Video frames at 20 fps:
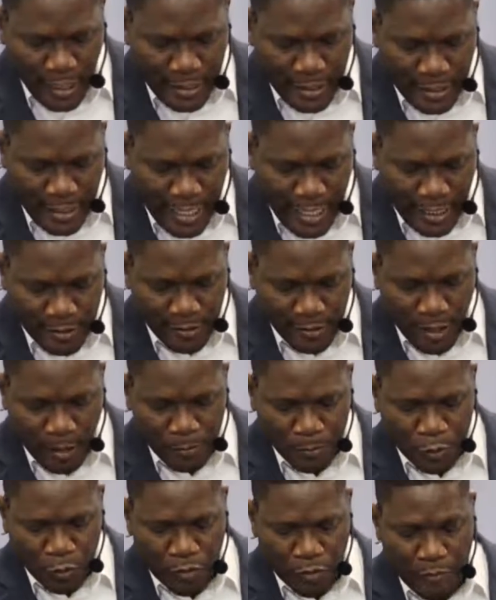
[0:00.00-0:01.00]
He has come
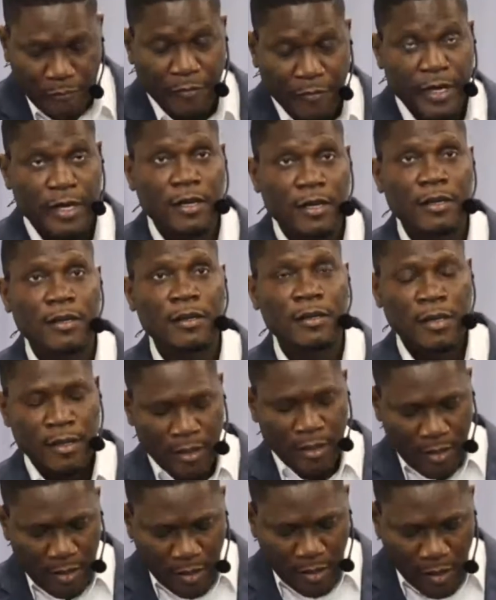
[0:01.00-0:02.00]
to reveal
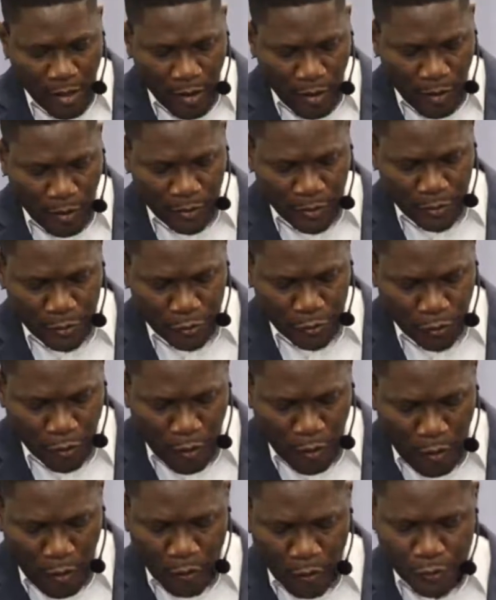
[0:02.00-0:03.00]
God to
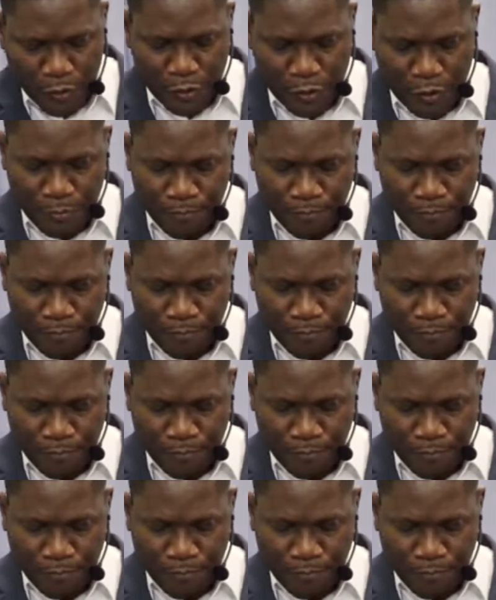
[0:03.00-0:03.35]
us.